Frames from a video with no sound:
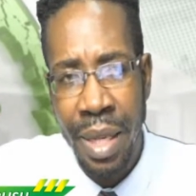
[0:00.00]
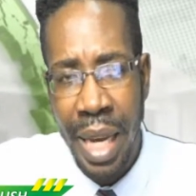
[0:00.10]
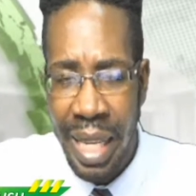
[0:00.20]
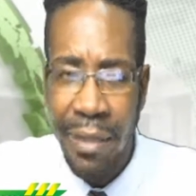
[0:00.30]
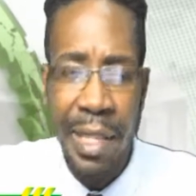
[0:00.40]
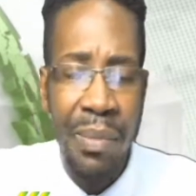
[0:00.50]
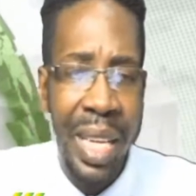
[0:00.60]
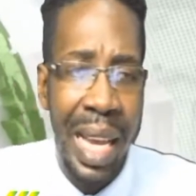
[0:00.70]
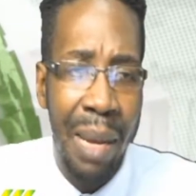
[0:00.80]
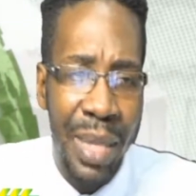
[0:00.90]
And if something
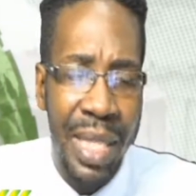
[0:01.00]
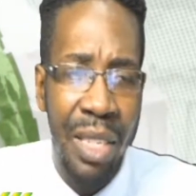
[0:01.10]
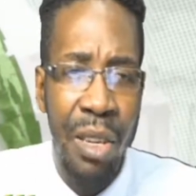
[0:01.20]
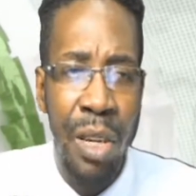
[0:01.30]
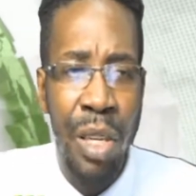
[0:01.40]
happens in your